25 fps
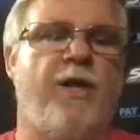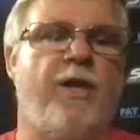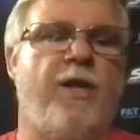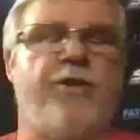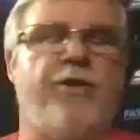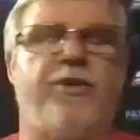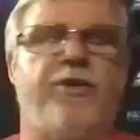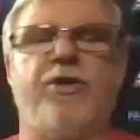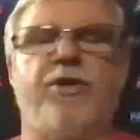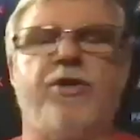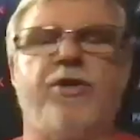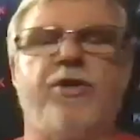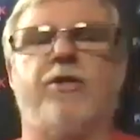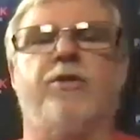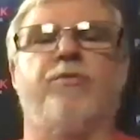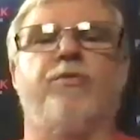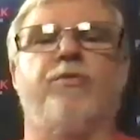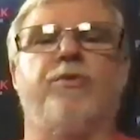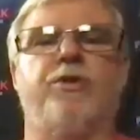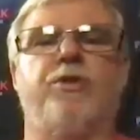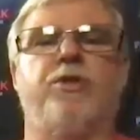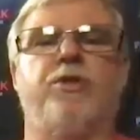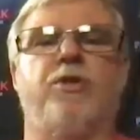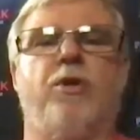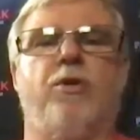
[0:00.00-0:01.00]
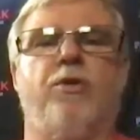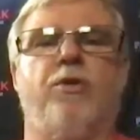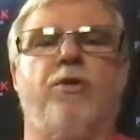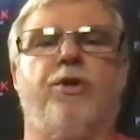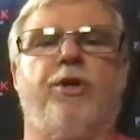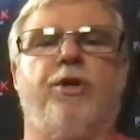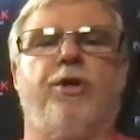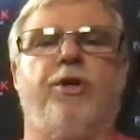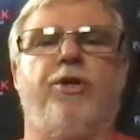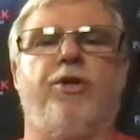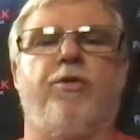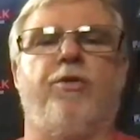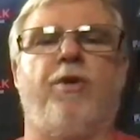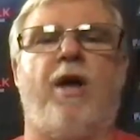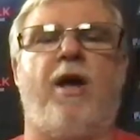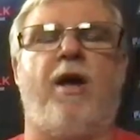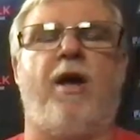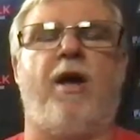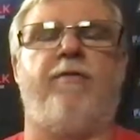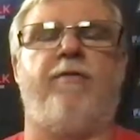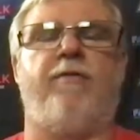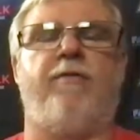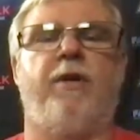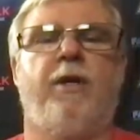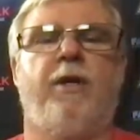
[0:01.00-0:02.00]
And the doctor was so good. You
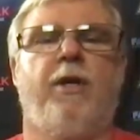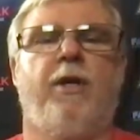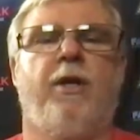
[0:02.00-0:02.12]
have